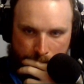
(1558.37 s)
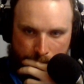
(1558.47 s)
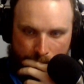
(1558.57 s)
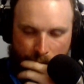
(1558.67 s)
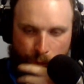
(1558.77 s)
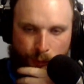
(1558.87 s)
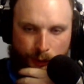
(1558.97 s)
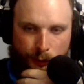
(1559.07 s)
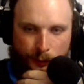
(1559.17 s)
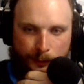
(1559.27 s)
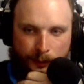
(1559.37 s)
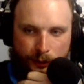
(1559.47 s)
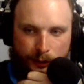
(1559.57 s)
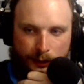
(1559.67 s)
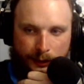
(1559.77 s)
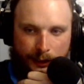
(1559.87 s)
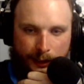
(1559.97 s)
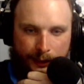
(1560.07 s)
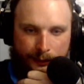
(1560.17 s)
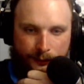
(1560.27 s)
Zuzi doing much?
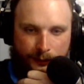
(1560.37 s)
Kind of